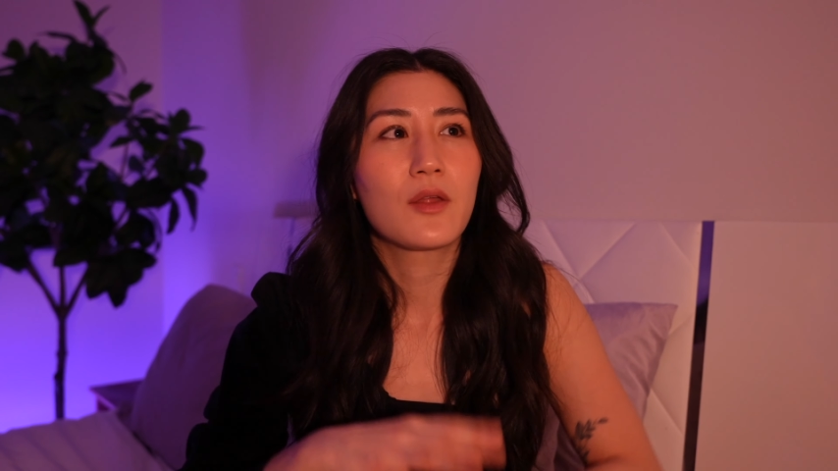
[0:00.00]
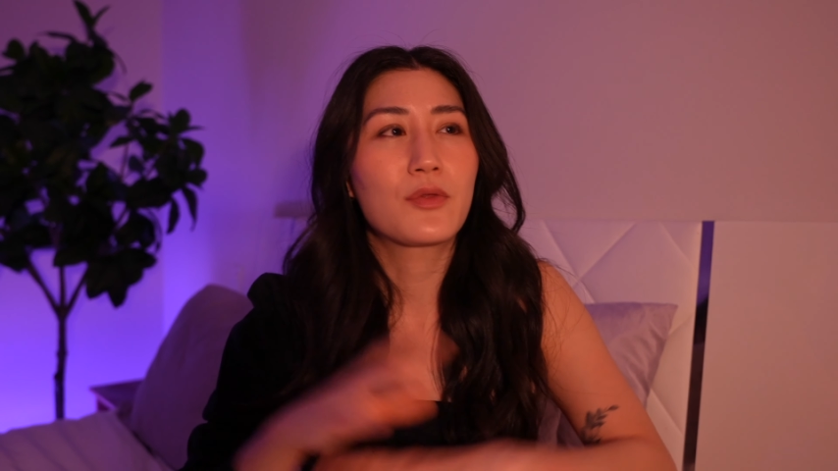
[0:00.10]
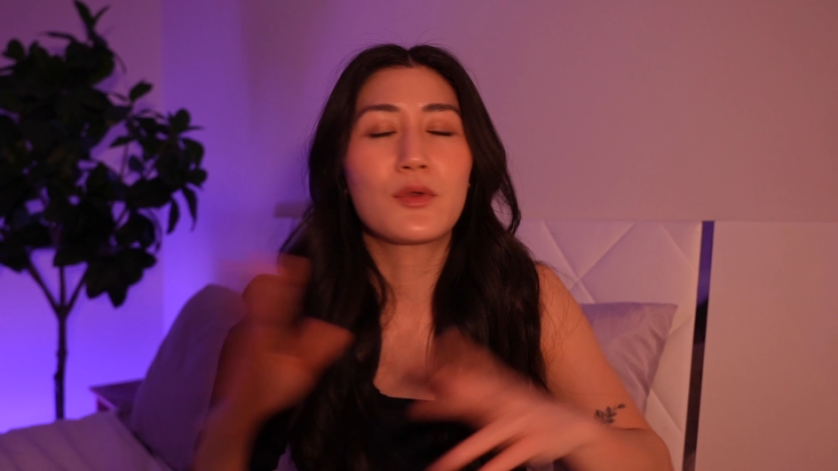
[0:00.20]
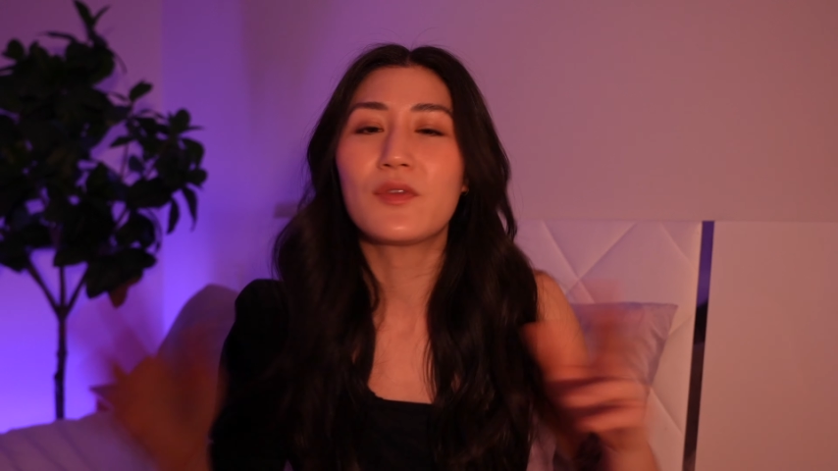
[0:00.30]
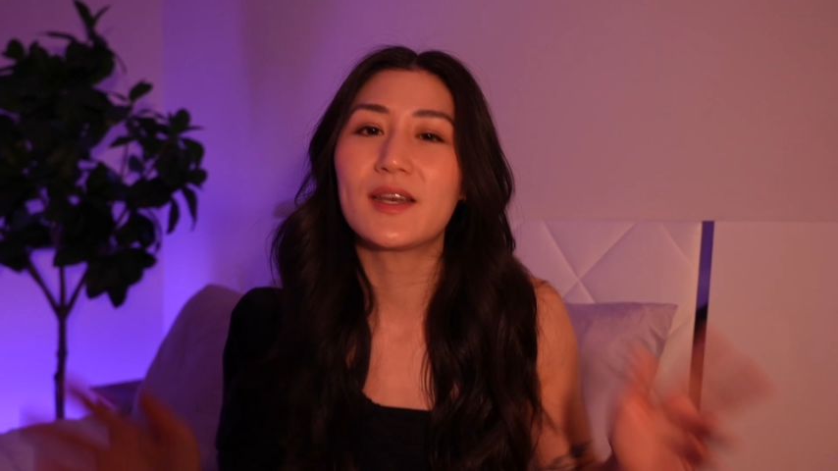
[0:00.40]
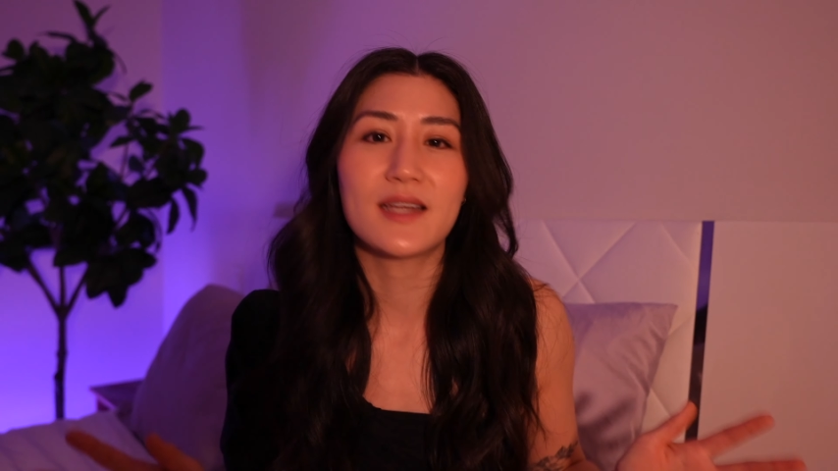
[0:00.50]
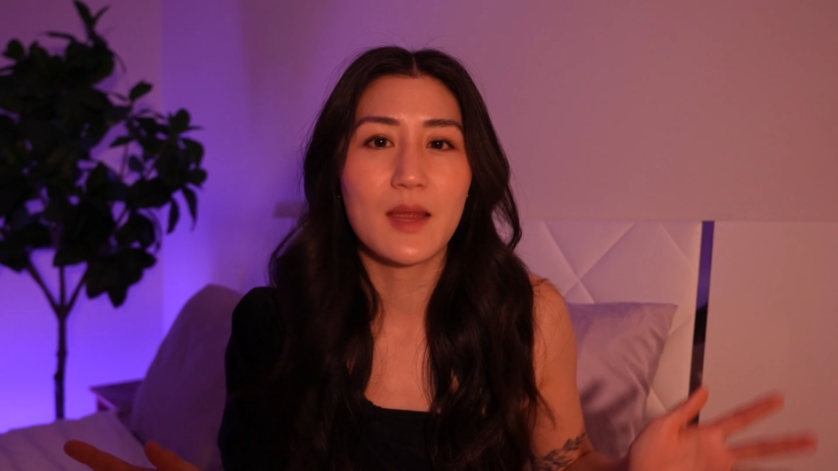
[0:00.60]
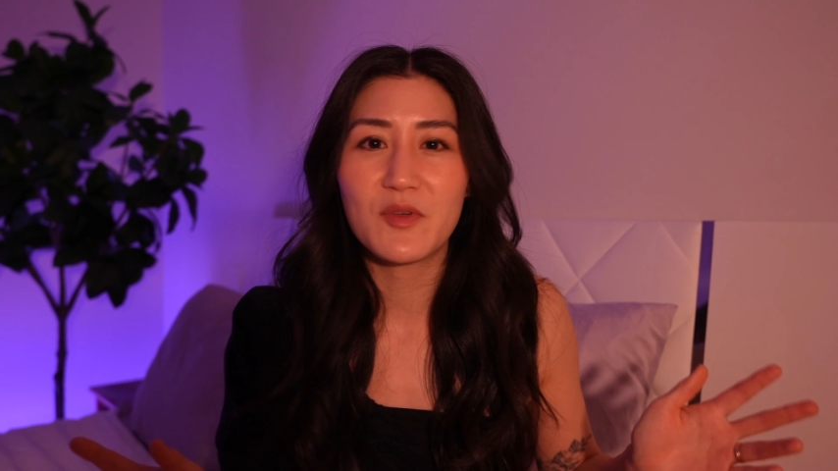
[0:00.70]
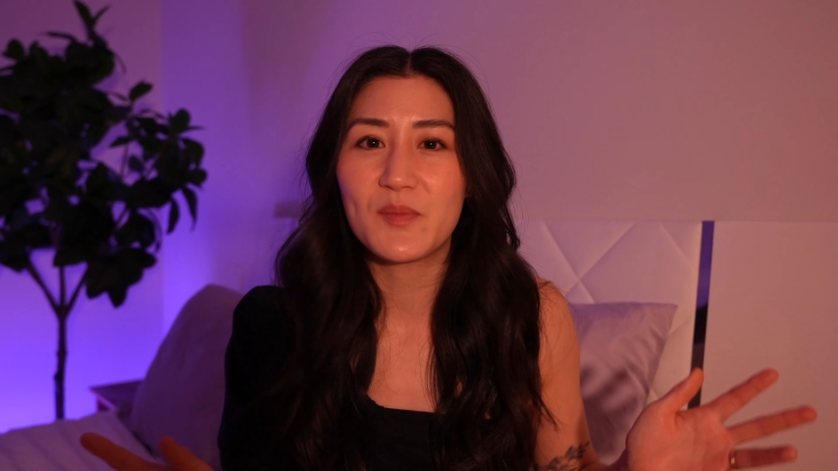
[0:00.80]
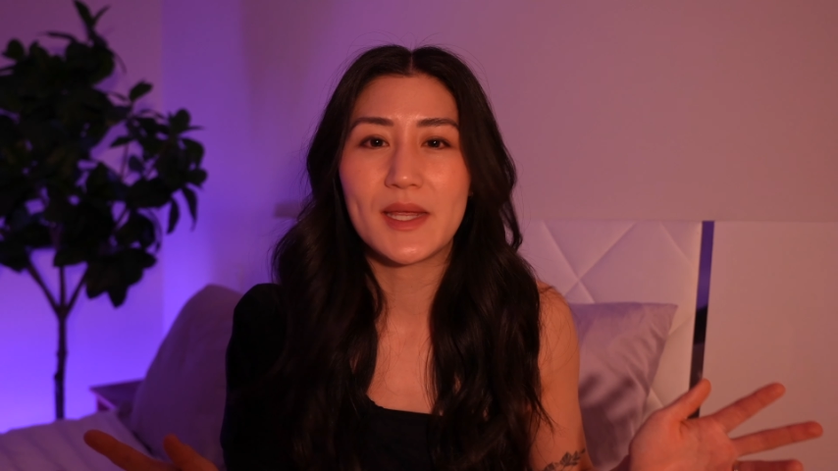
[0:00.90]
through that
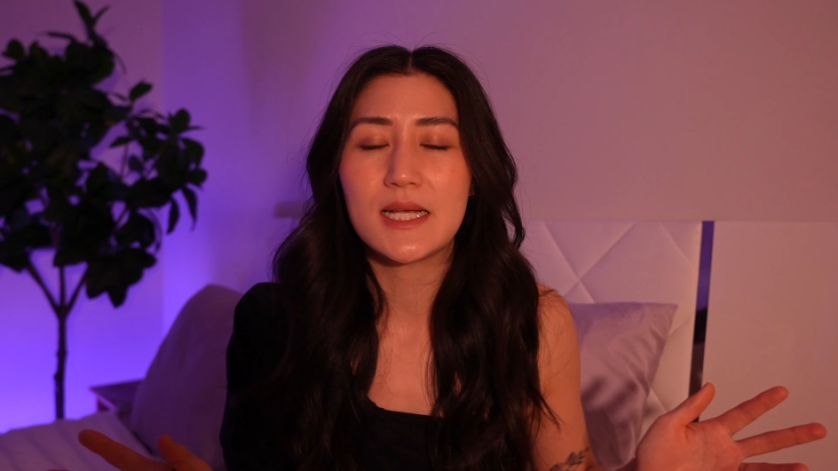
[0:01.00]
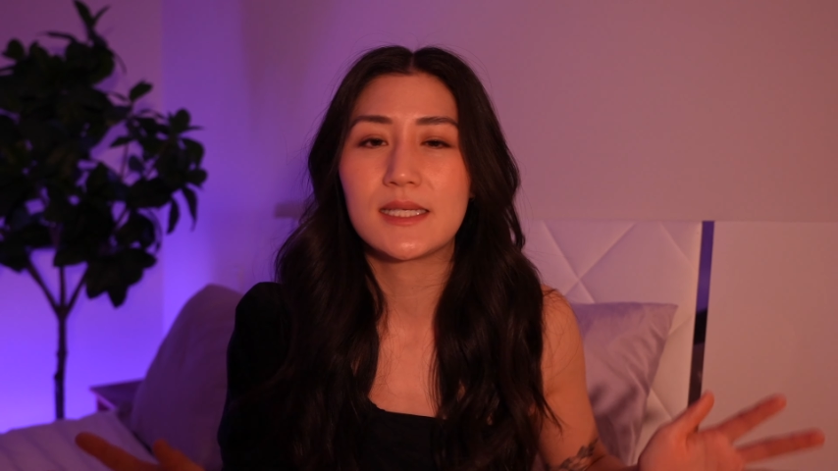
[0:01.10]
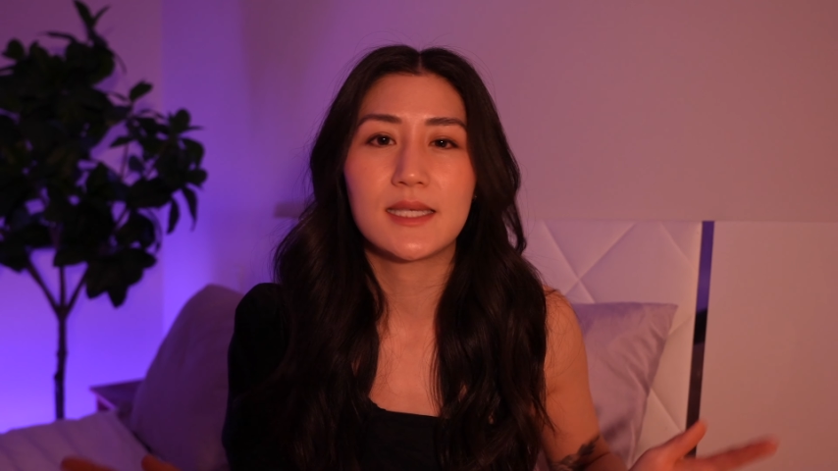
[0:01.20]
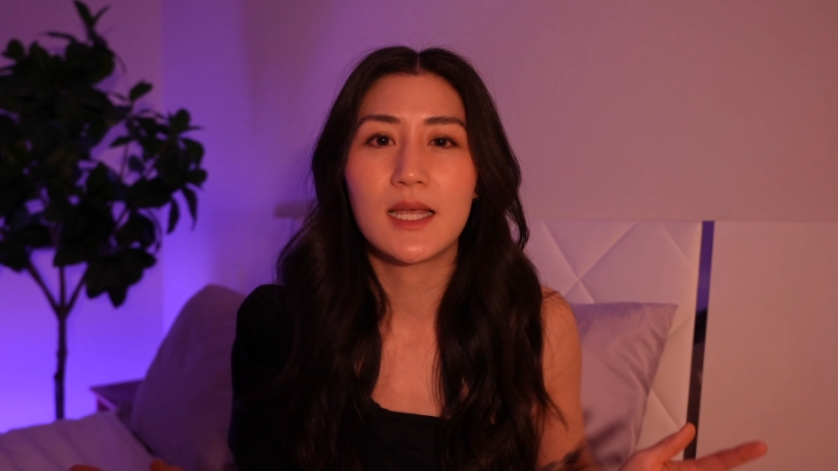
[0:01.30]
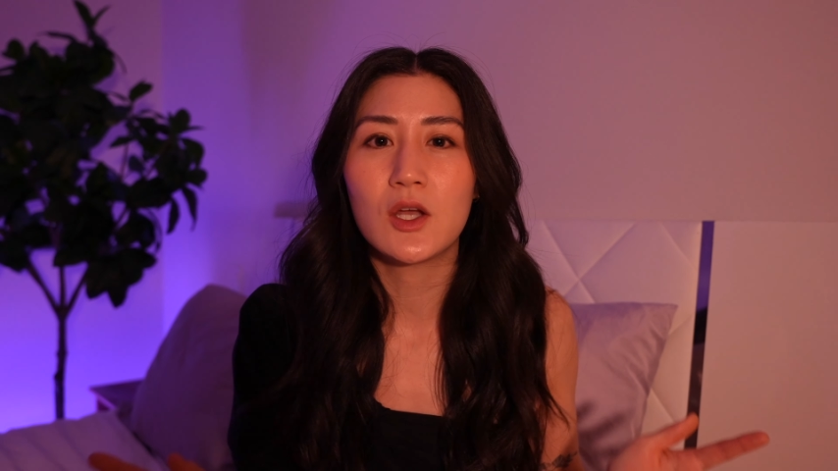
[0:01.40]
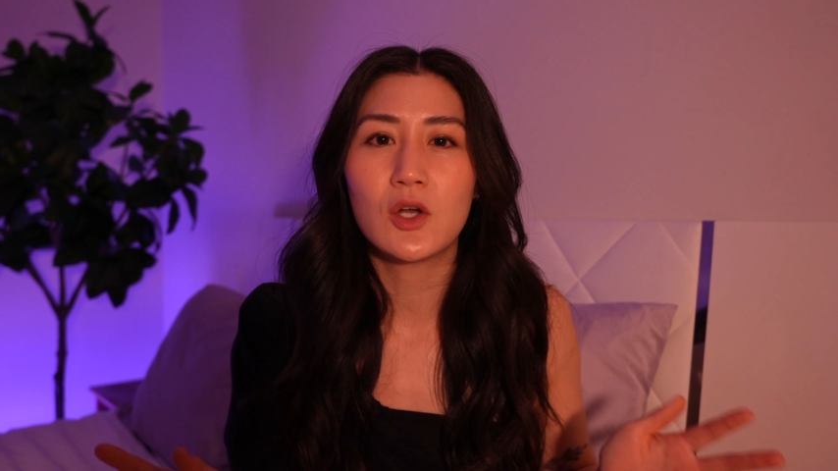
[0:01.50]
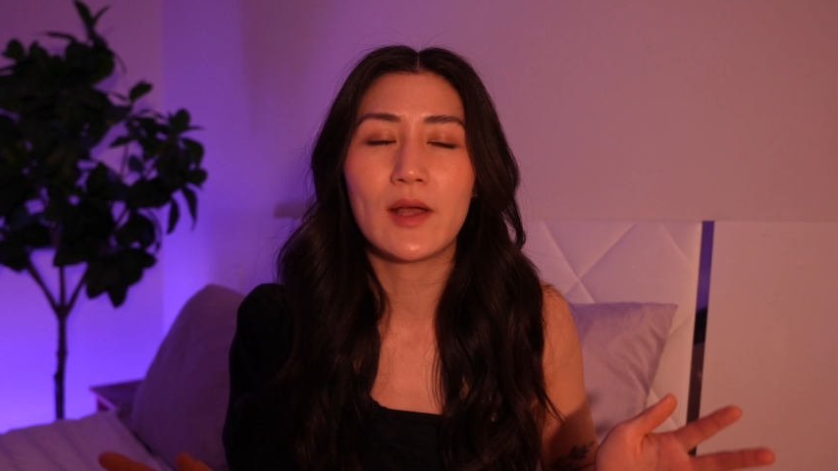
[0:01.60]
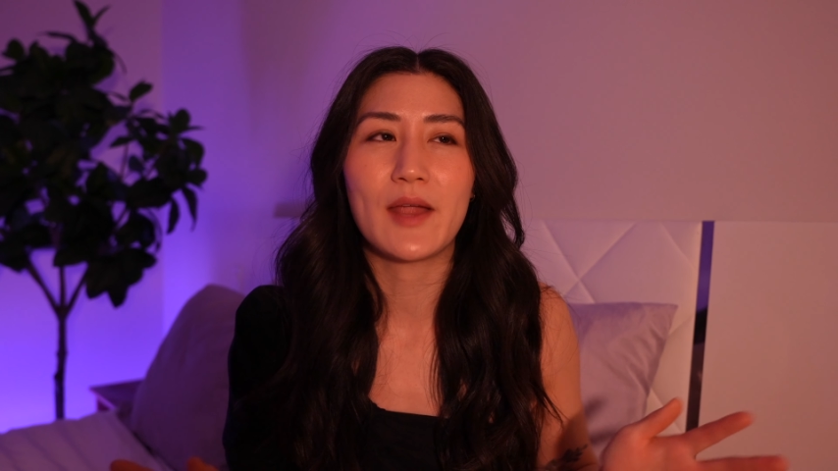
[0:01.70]
time of being single